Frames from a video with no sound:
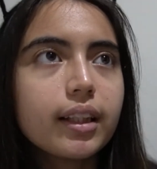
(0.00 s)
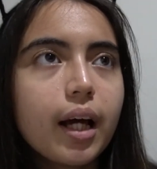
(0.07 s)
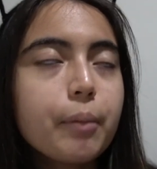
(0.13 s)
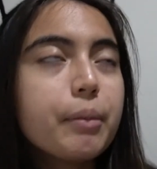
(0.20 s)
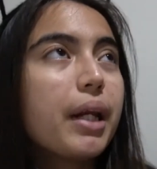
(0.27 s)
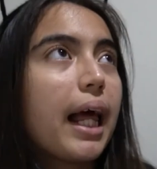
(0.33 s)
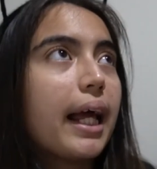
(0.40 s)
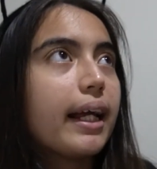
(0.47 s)
I
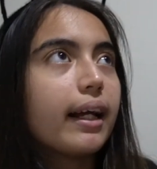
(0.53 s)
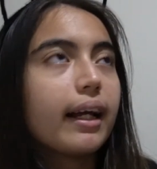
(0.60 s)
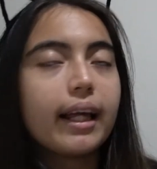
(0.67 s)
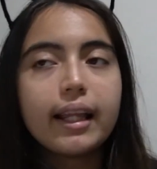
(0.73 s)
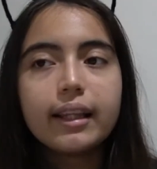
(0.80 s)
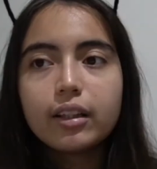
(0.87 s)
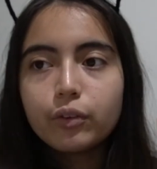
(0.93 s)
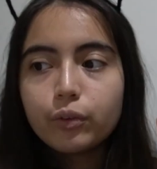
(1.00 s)
mean, like
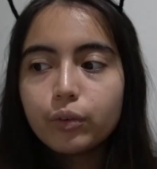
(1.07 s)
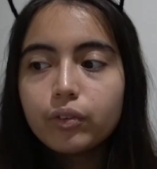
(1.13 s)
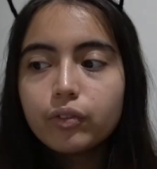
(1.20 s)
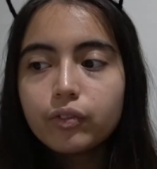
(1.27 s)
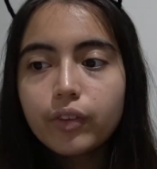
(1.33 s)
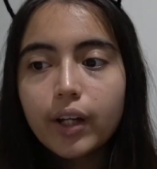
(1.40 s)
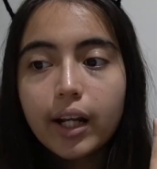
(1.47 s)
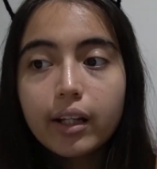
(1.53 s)
at the
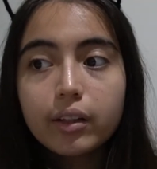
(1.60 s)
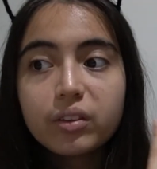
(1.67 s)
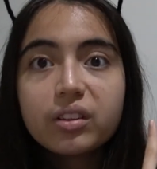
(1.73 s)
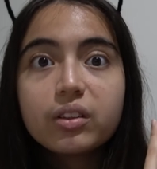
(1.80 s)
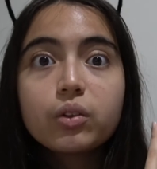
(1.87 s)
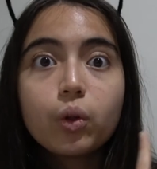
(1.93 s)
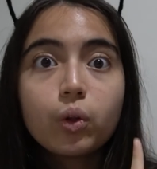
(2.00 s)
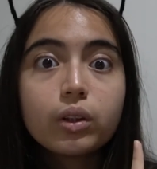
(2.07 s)
roof, and I was
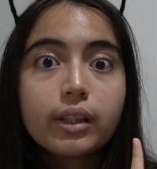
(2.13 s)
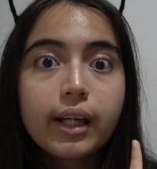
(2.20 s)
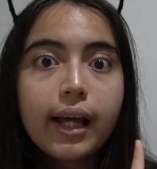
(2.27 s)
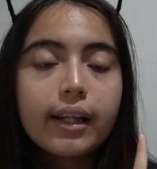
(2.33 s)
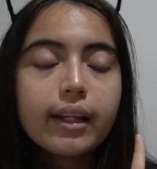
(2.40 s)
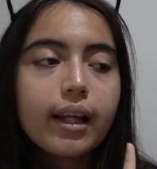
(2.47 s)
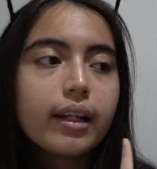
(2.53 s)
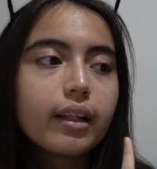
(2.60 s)
so scared
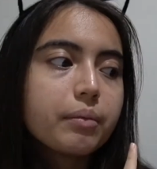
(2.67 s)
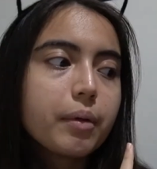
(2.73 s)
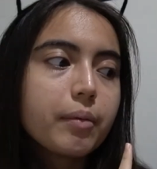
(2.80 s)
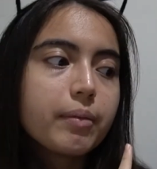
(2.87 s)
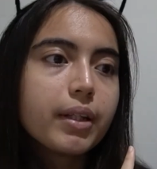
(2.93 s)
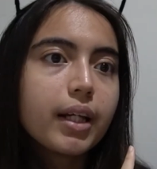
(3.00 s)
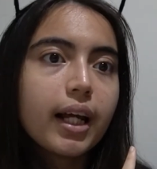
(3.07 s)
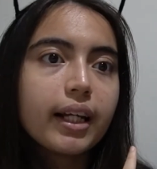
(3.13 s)
that
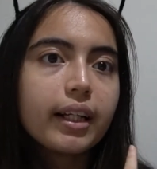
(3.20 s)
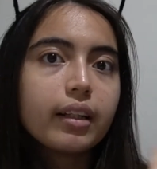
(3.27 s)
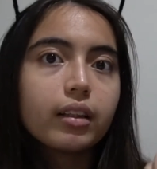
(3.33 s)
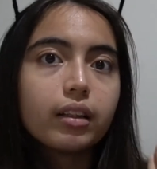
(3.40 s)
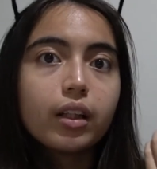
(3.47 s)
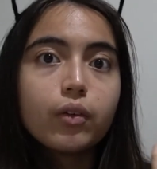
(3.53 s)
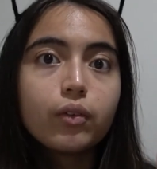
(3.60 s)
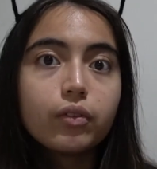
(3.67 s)
maybe like
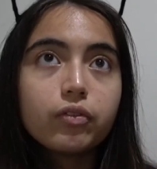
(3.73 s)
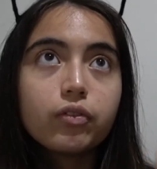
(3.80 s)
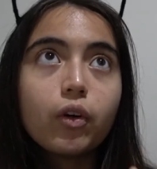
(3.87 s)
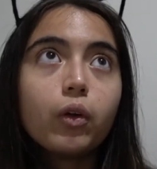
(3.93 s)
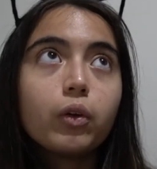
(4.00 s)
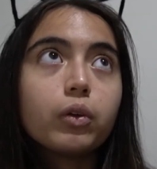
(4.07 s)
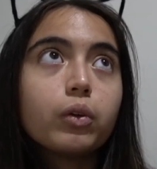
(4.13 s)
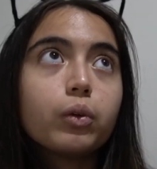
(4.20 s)
they will
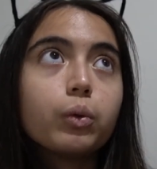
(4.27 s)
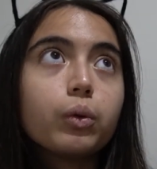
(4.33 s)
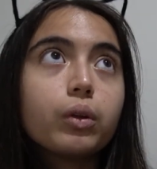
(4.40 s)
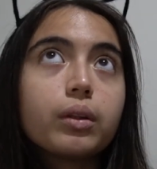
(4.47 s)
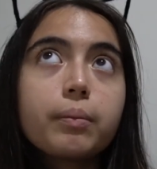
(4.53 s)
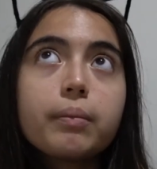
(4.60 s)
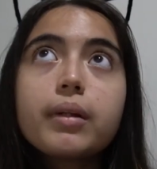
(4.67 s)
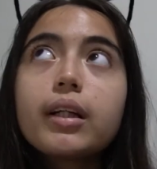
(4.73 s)
fall through or
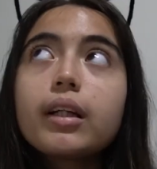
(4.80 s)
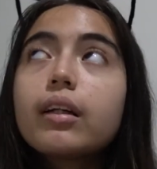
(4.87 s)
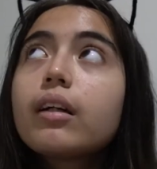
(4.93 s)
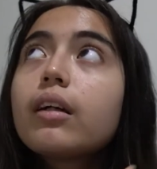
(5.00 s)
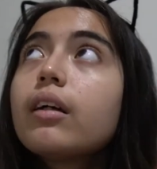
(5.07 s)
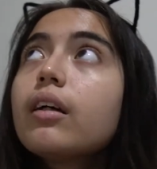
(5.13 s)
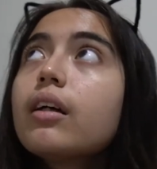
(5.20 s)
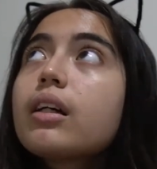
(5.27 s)
something.
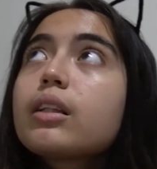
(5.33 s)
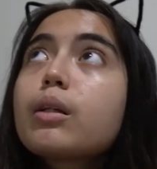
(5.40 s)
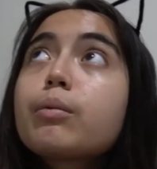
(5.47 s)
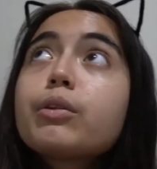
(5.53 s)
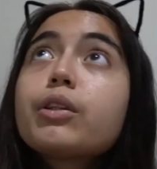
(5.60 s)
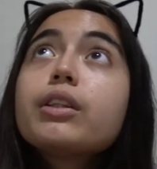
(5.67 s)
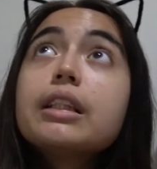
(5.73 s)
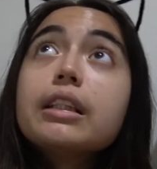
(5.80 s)
Because I'm
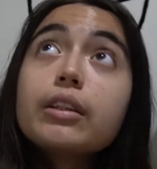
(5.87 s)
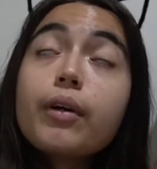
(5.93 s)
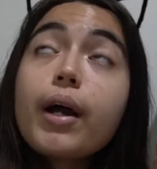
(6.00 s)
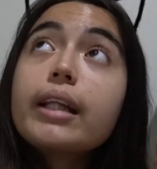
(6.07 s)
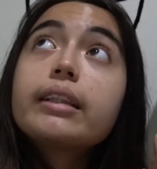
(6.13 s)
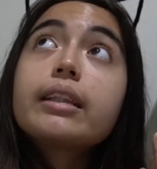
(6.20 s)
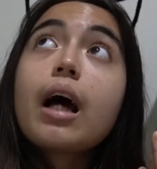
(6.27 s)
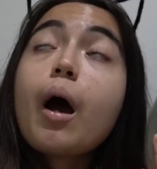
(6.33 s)
sure these
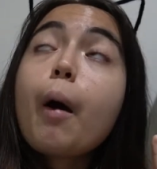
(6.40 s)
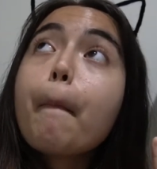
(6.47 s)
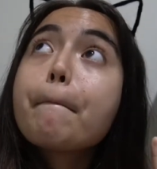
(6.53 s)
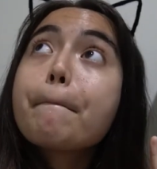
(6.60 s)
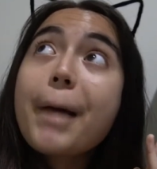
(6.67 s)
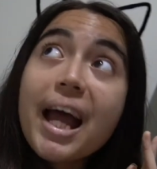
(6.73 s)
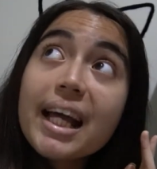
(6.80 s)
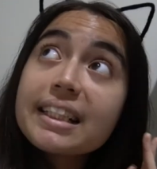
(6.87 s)
rats are
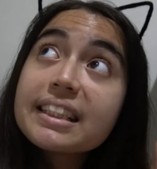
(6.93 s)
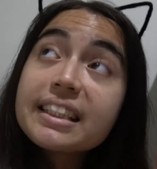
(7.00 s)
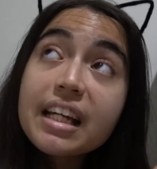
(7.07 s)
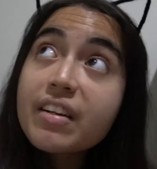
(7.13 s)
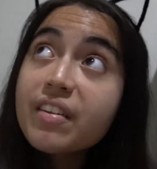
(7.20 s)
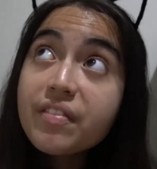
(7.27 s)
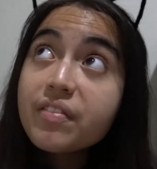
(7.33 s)
massive.